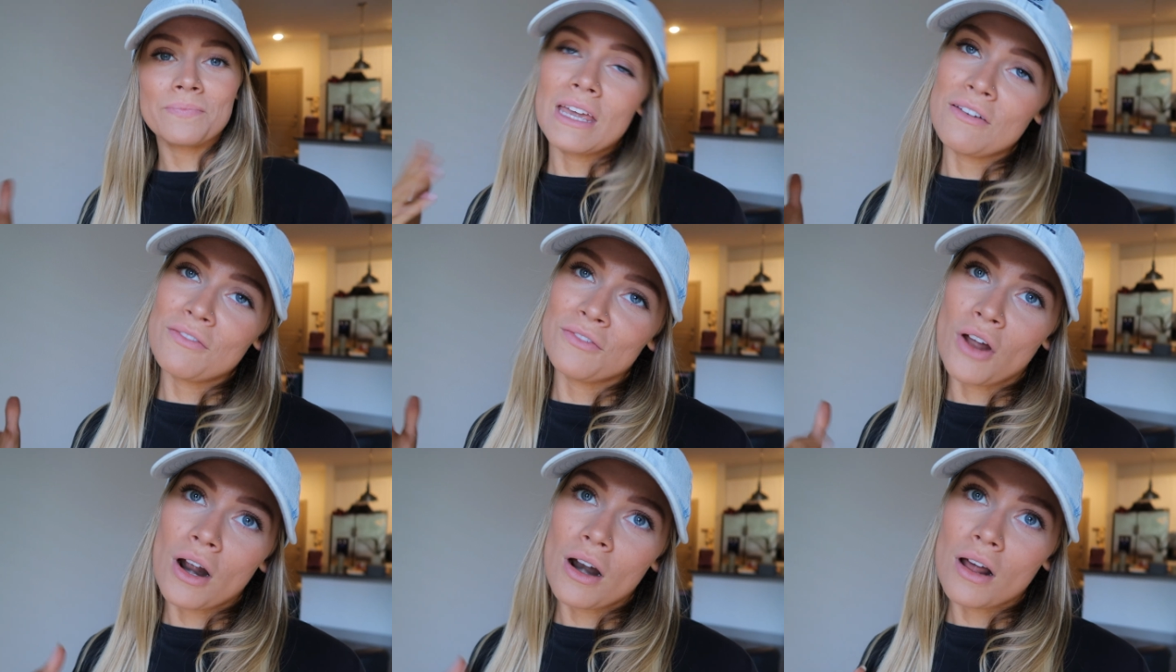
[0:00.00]

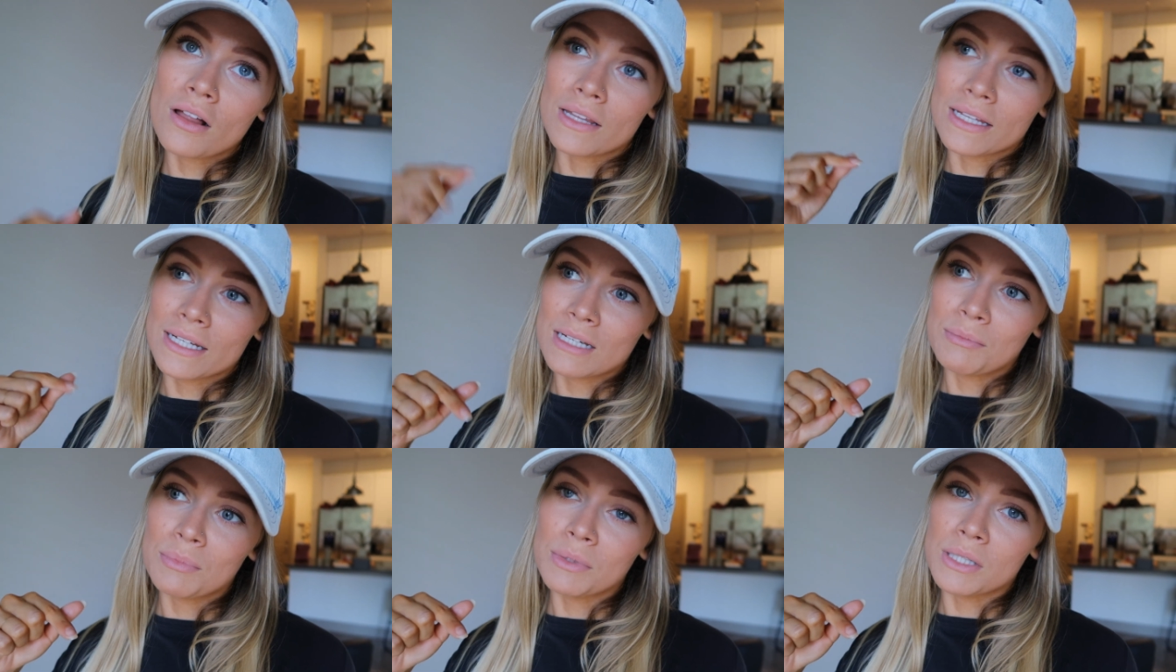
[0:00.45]
if not, I'll
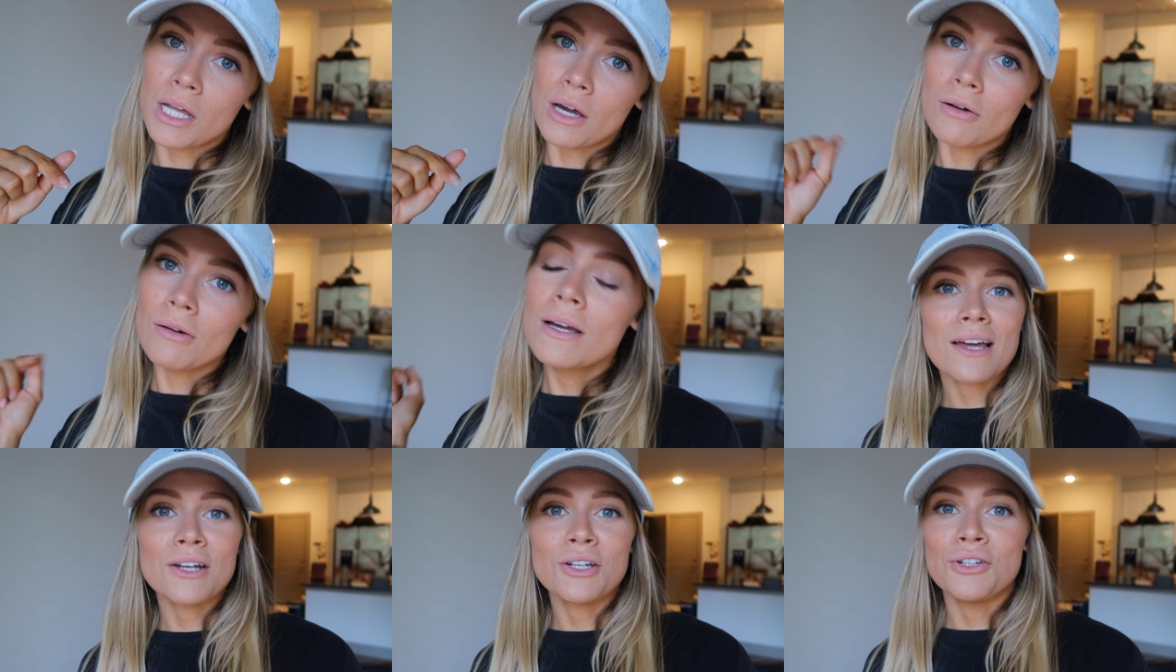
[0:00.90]
link it
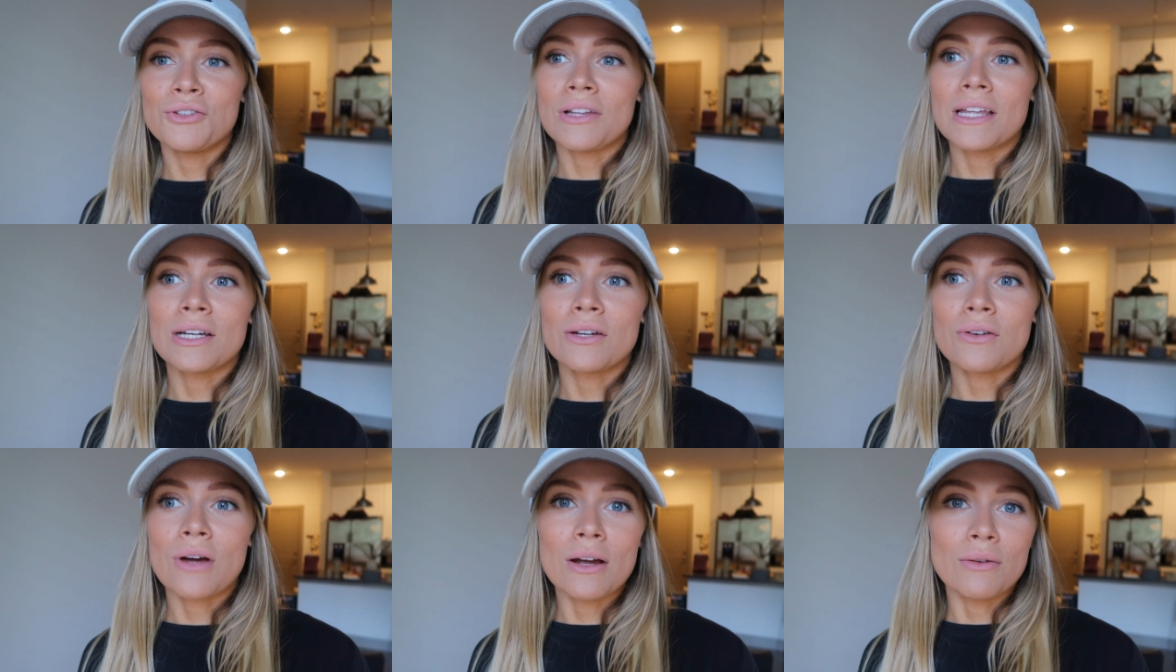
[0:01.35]
below, and you're
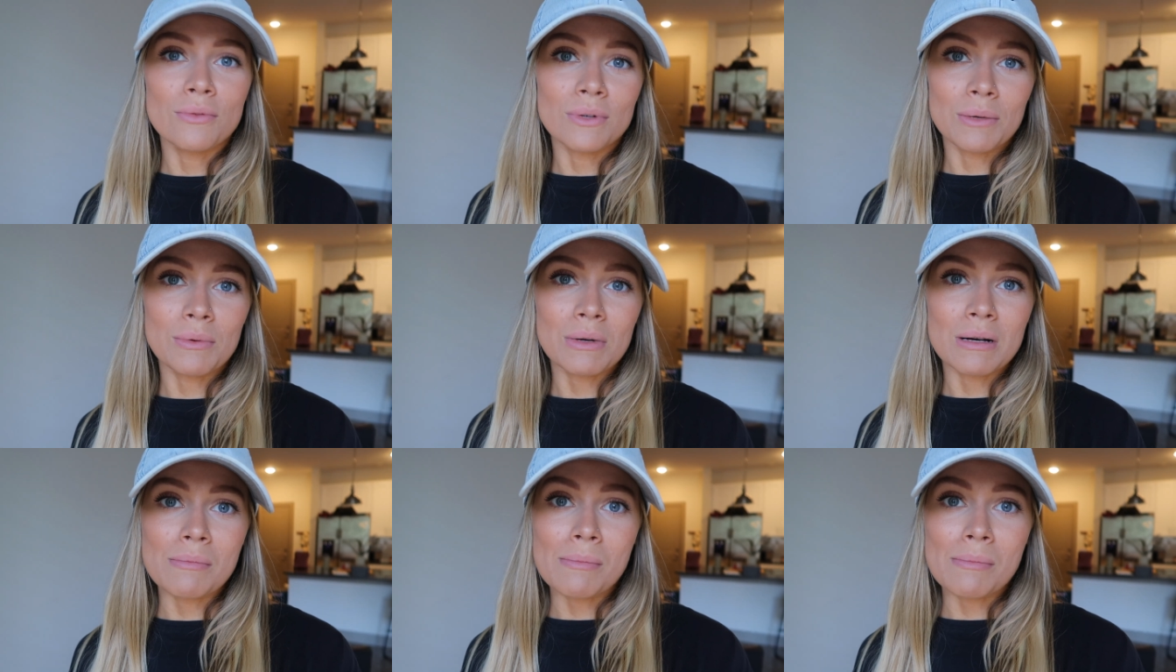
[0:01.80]
like, I really want